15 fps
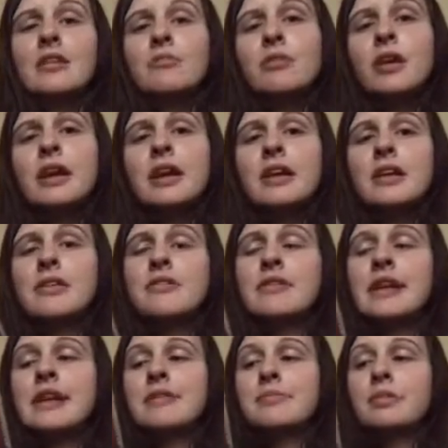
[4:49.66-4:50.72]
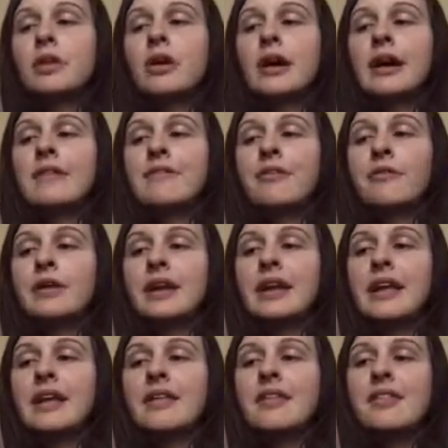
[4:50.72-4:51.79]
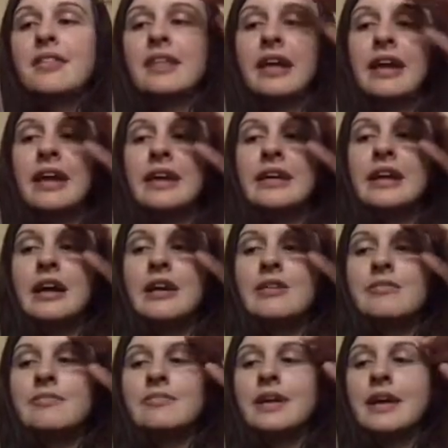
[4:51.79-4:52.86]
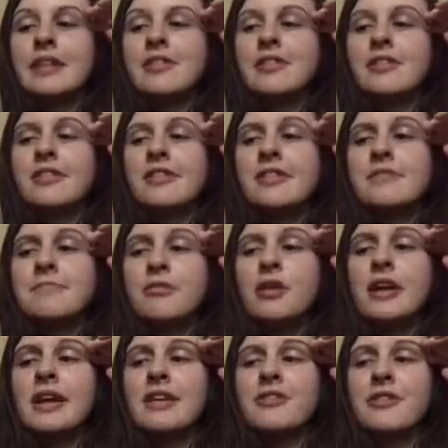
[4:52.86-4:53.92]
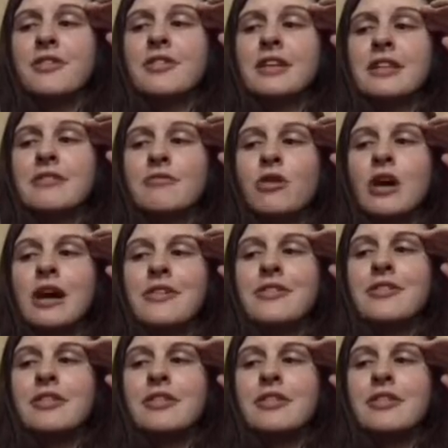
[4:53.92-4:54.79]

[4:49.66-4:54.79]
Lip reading: pretty unique plot for what it is, and it's just pretty interesting to watch.